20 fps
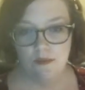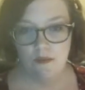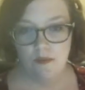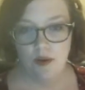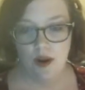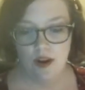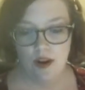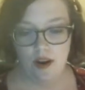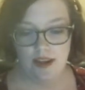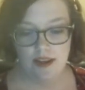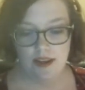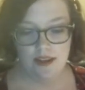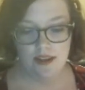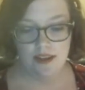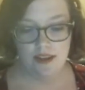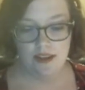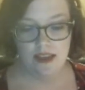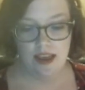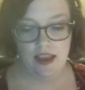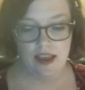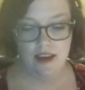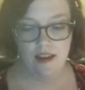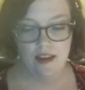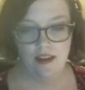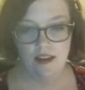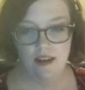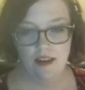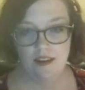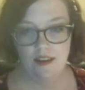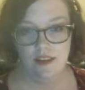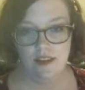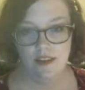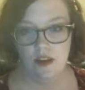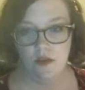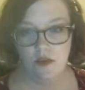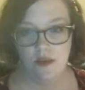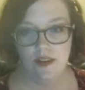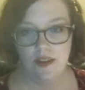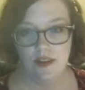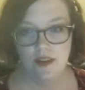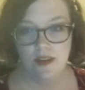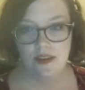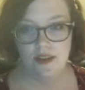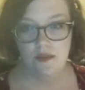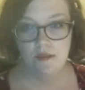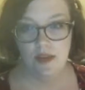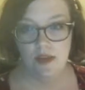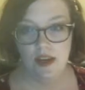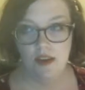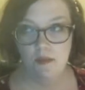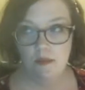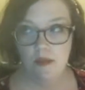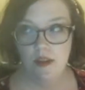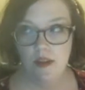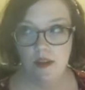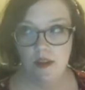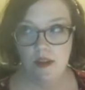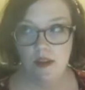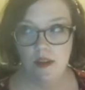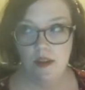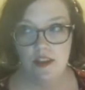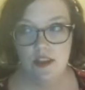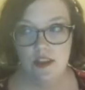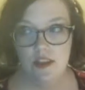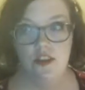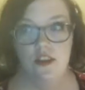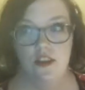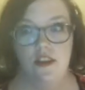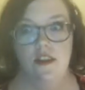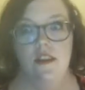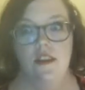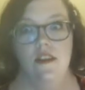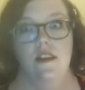products, along with some nail polish.